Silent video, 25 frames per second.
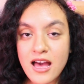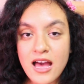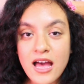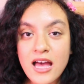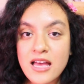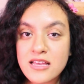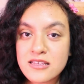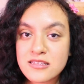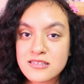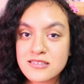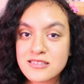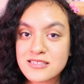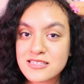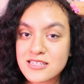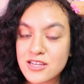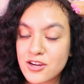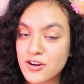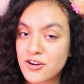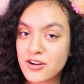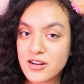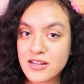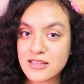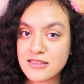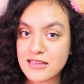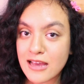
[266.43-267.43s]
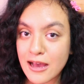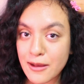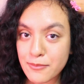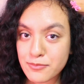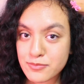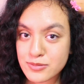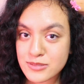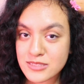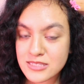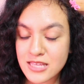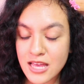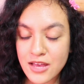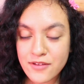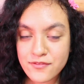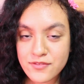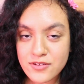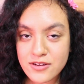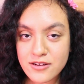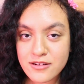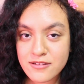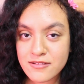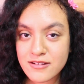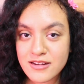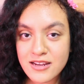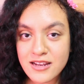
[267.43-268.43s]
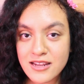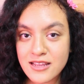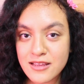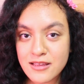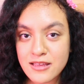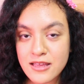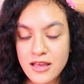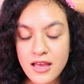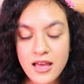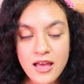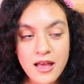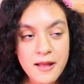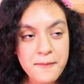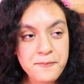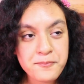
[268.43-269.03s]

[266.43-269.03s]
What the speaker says: us curly tops have a really